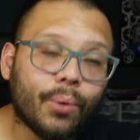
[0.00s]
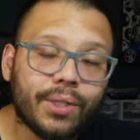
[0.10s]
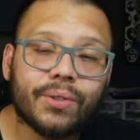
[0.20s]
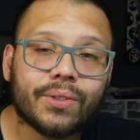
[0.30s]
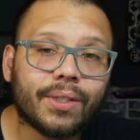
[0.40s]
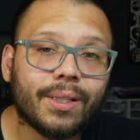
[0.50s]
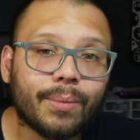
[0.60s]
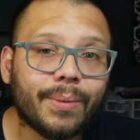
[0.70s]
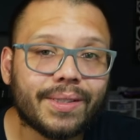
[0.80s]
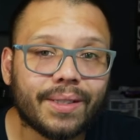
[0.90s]
when you start
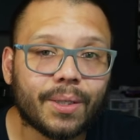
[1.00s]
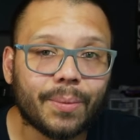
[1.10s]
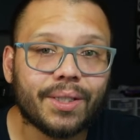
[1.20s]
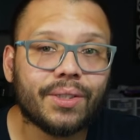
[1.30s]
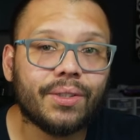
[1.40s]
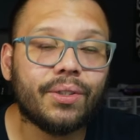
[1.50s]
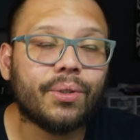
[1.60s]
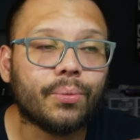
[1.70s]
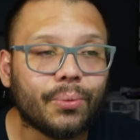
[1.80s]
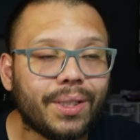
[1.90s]
implementing automation,
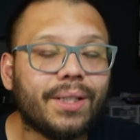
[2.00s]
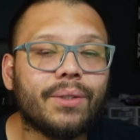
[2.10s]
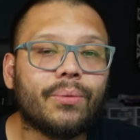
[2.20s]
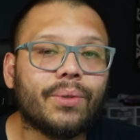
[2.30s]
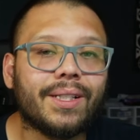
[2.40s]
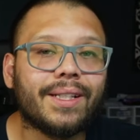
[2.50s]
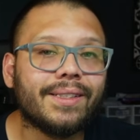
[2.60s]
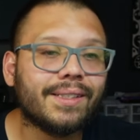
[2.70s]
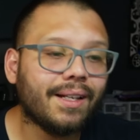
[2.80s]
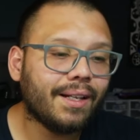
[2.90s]
you're really going to
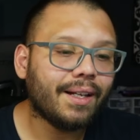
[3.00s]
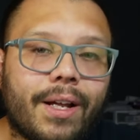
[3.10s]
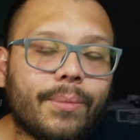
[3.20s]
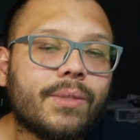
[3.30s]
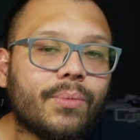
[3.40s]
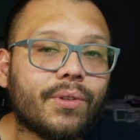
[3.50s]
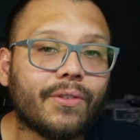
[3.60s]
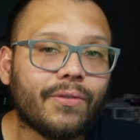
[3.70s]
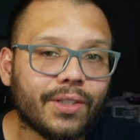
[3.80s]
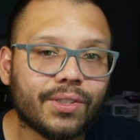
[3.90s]
realize how much more
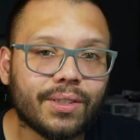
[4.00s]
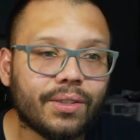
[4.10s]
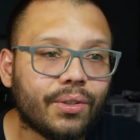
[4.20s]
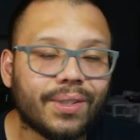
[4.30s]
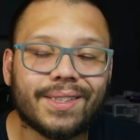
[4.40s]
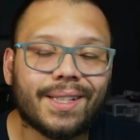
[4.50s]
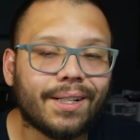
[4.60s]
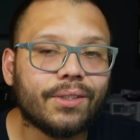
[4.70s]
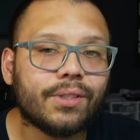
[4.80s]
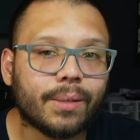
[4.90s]
efficient your
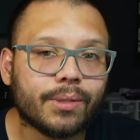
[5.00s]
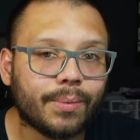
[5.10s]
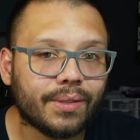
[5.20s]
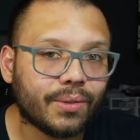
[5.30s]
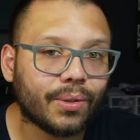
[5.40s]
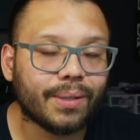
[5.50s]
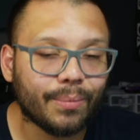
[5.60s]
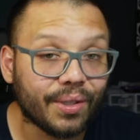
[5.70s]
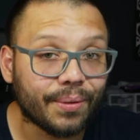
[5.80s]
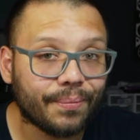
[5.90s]
entire dropshipping store
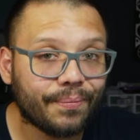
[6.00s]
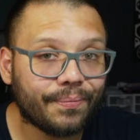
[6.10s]
can be.